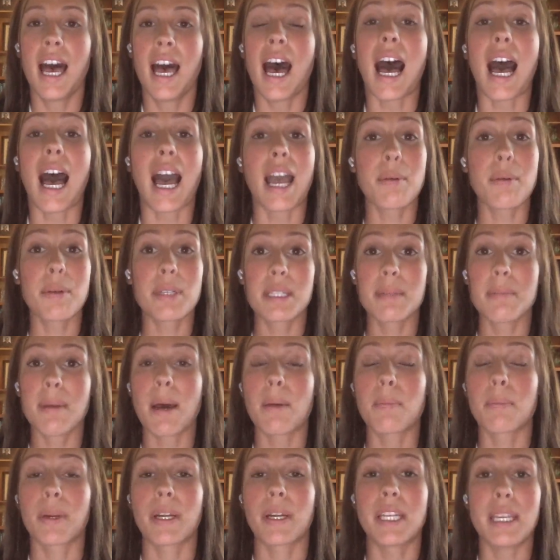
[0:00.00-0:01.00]
I went
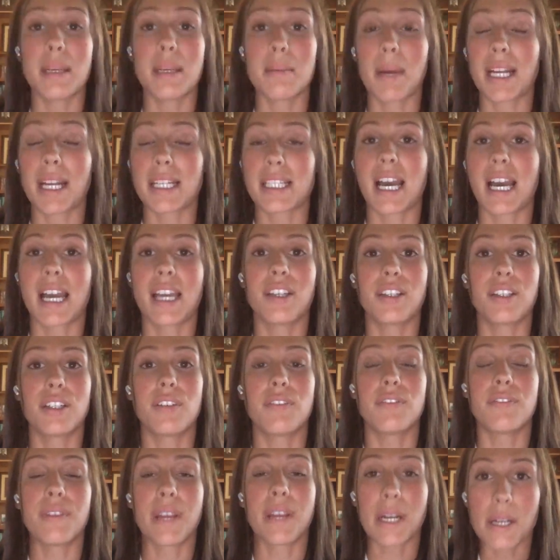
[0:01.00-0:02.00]
about breaking my tile in
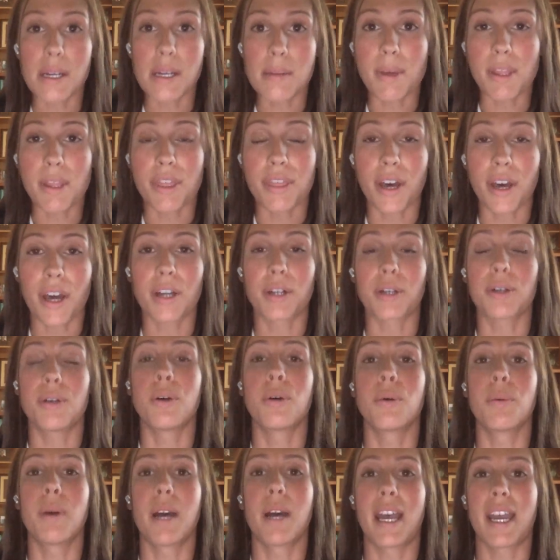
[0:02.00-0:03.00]
a very
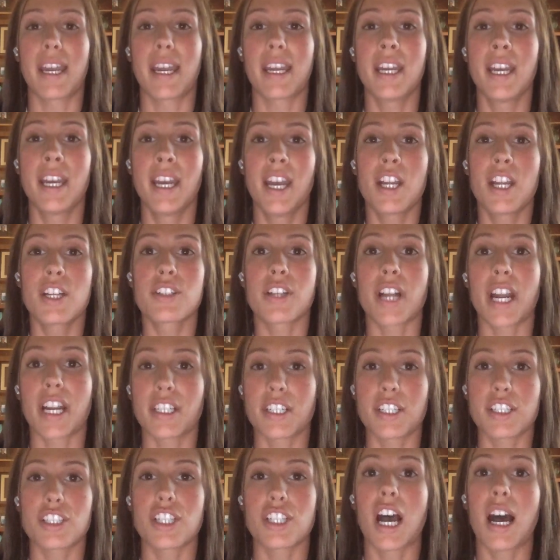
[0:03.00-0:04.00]
methodical way, trying
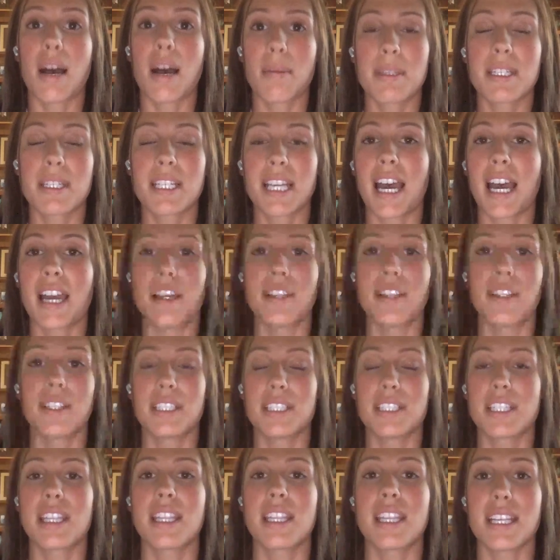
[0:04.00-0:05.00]
to chop the tile
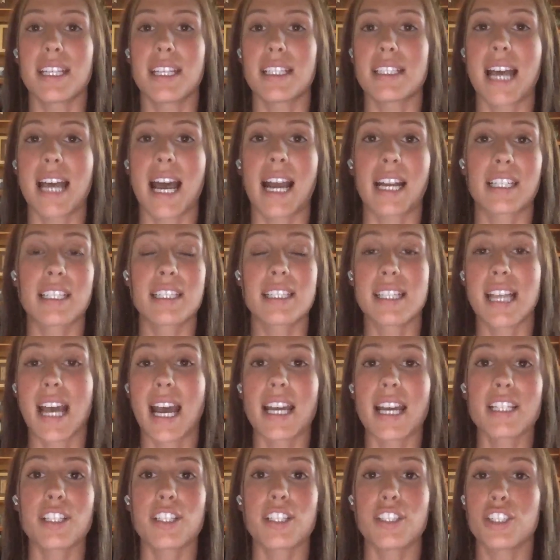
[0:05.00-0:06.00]
into the exact
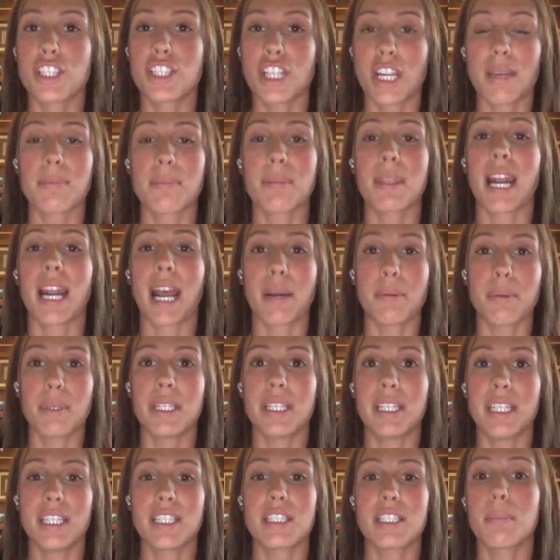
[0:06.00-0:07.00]
size and shape that I would
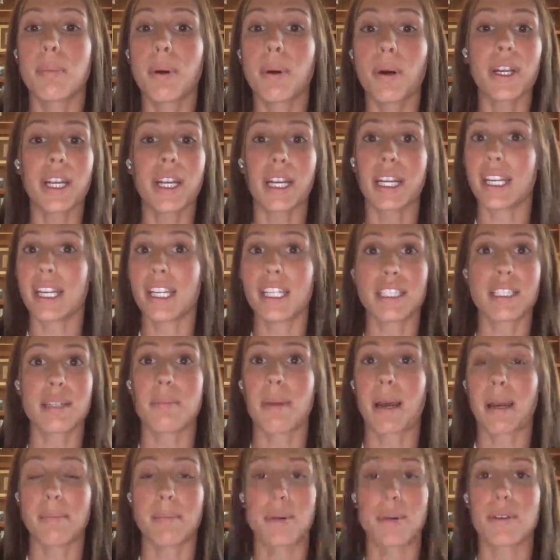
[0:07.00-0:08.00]
need to put it into
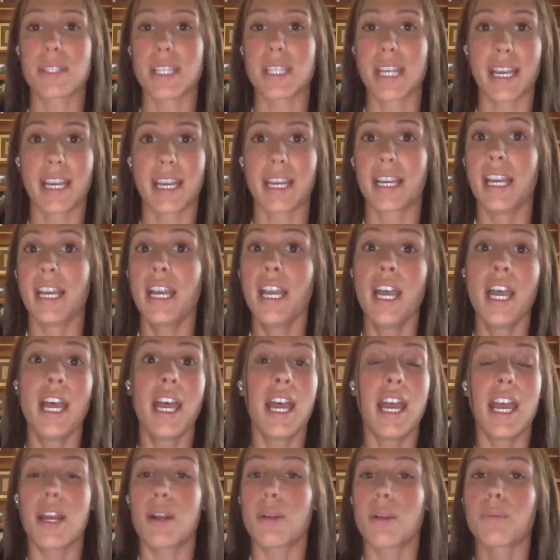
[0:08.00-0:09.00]
my mosaic
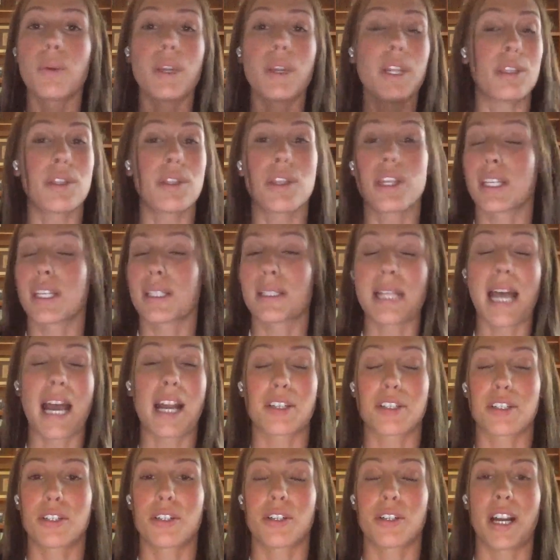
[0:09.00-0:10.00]
in the
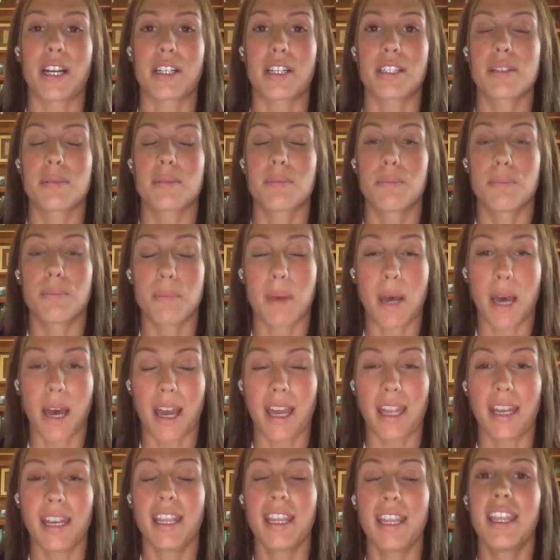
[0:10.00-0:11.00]
exact correct
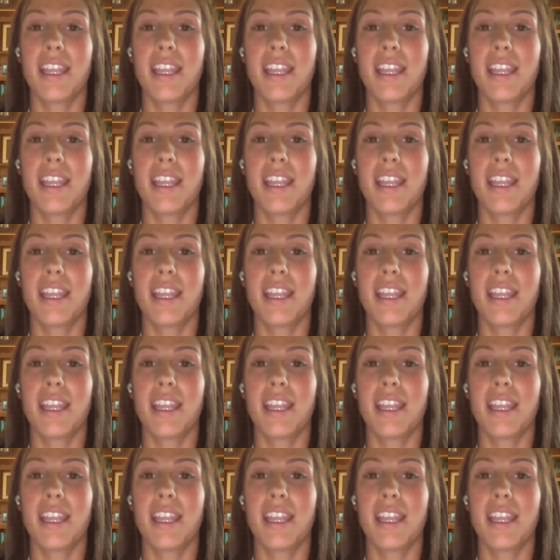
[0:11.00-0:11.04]
spot.